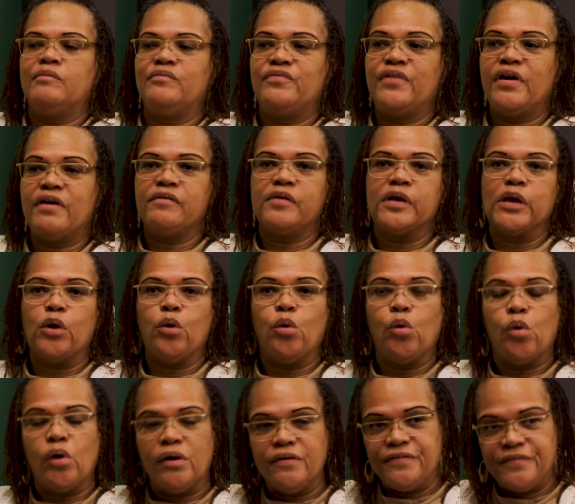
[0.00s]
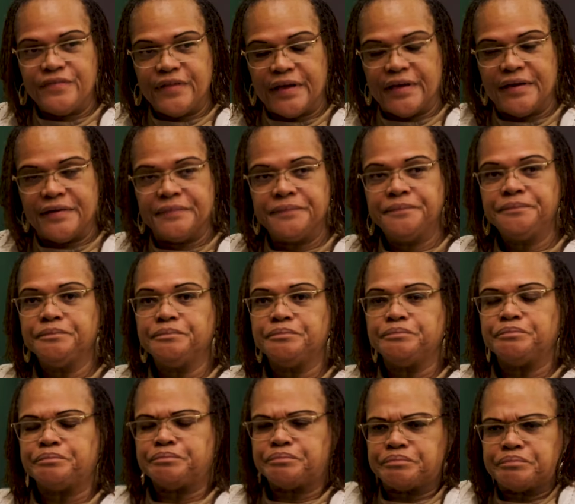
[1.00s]
Very often,
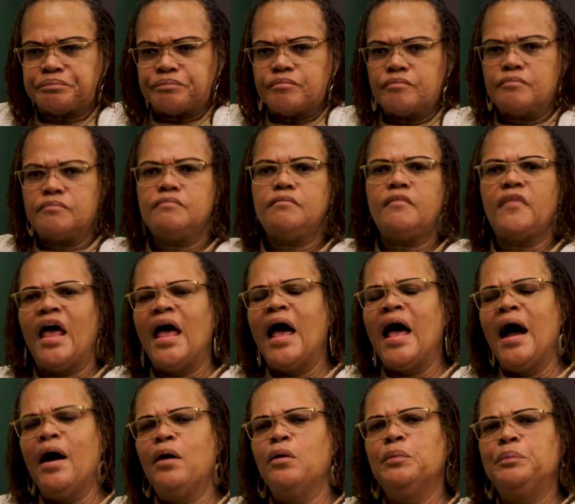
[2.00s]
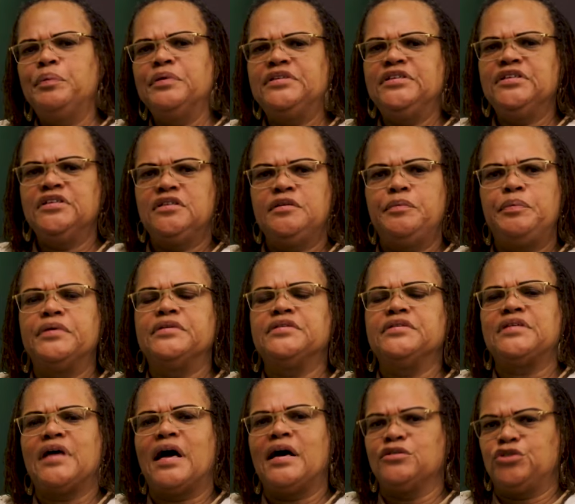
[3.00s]
our
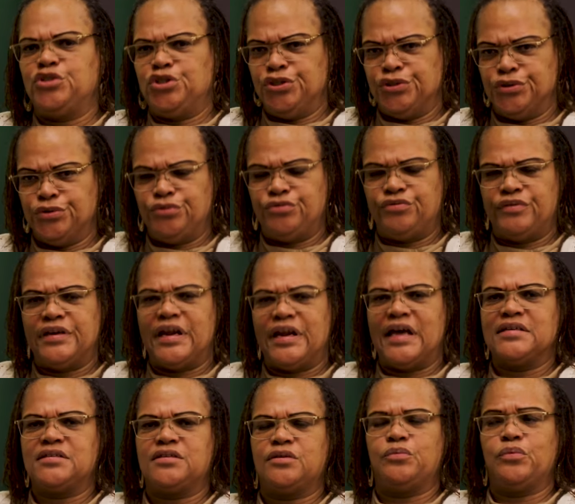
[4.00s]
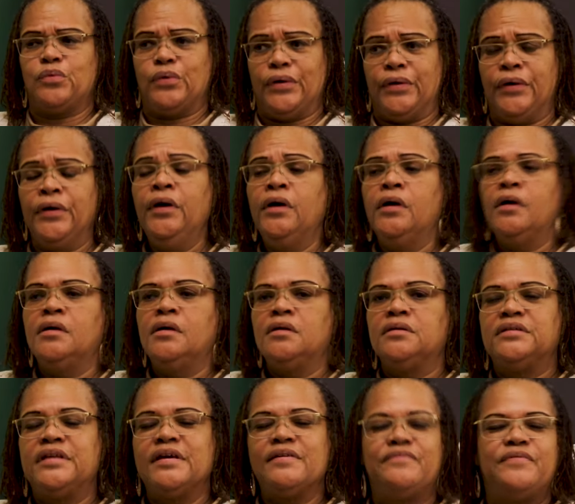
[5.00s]
participants, our children, as it were,
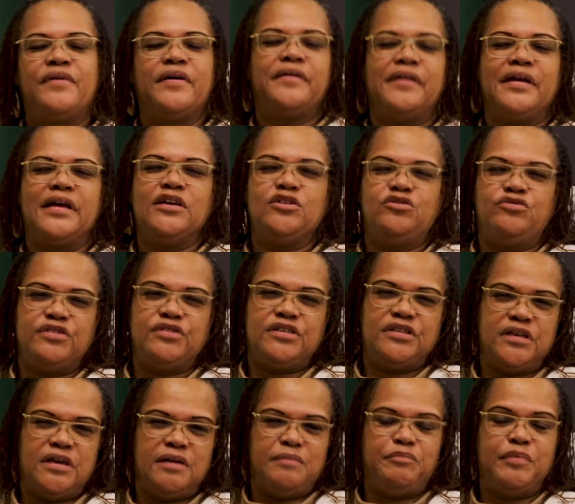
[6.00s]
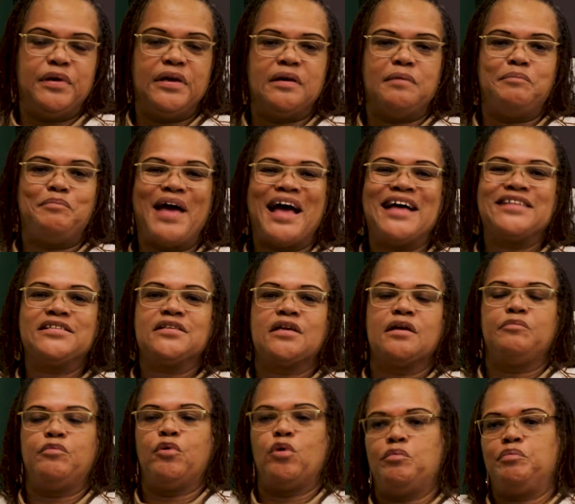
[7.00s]
they're very interested in being a
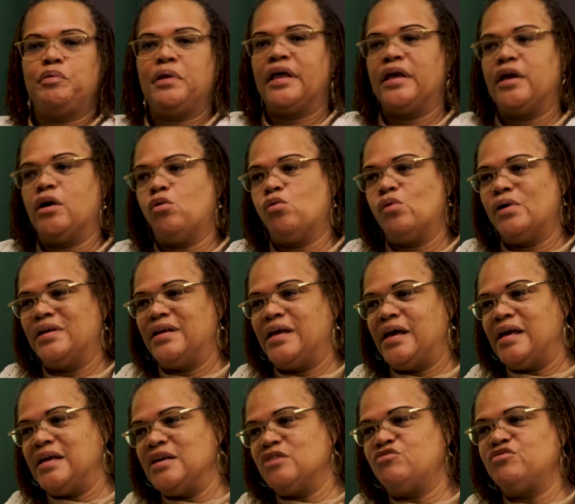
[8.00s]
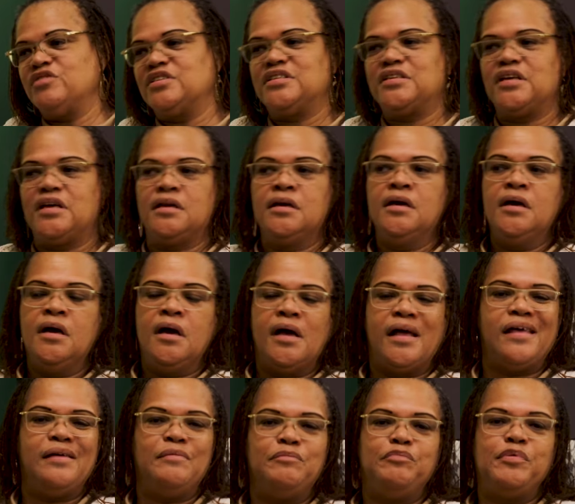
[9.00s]
basketball player, or they're interested
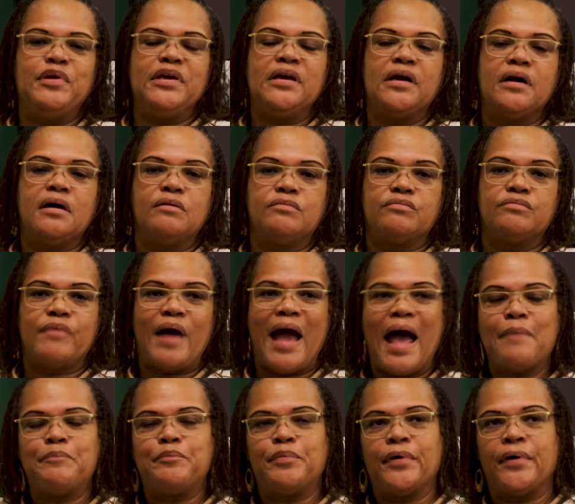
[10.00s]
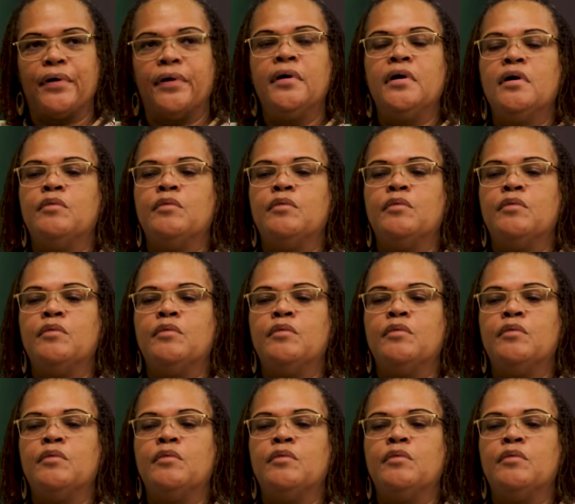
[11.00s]
in being a rapper.